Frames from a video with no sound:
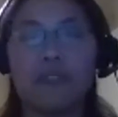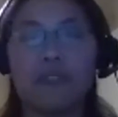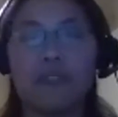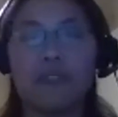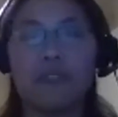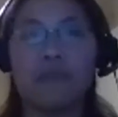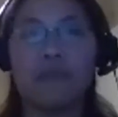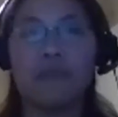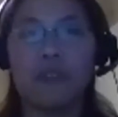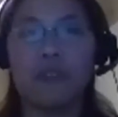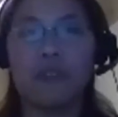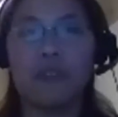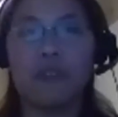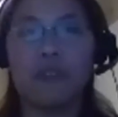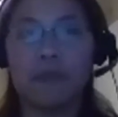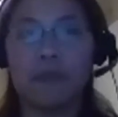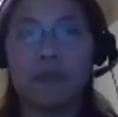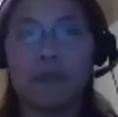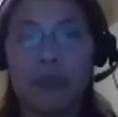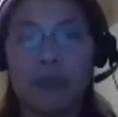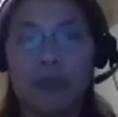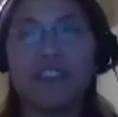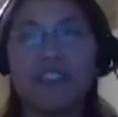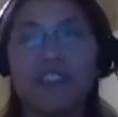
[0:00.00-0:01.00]
spend my
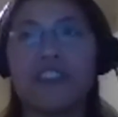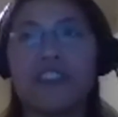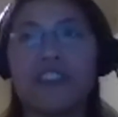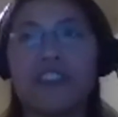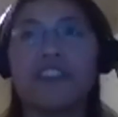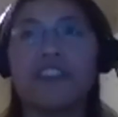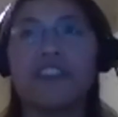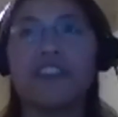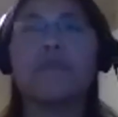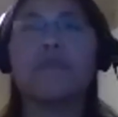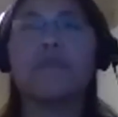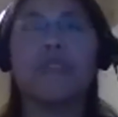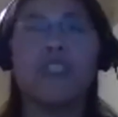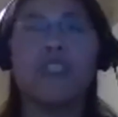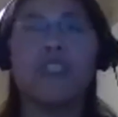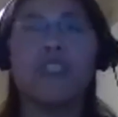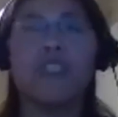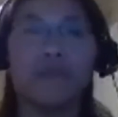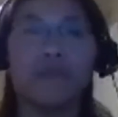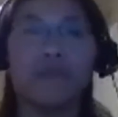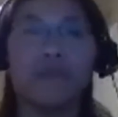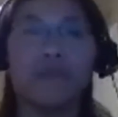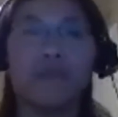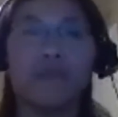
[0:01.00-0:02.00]
energy in too many
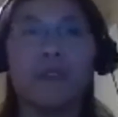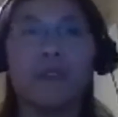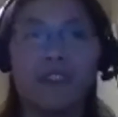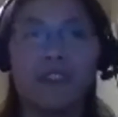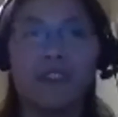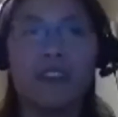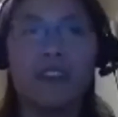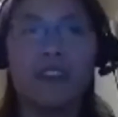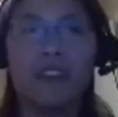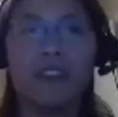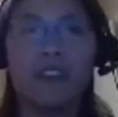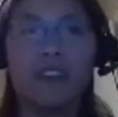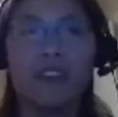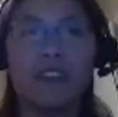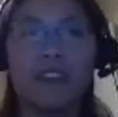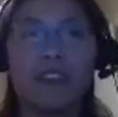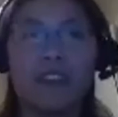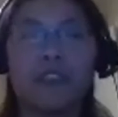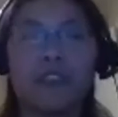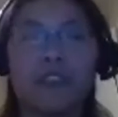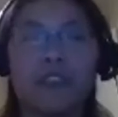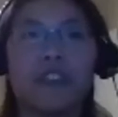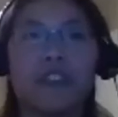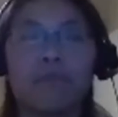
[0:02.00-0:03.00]
different ways to
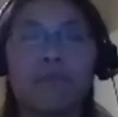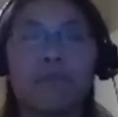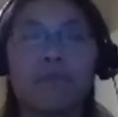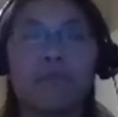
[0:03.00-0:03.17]
really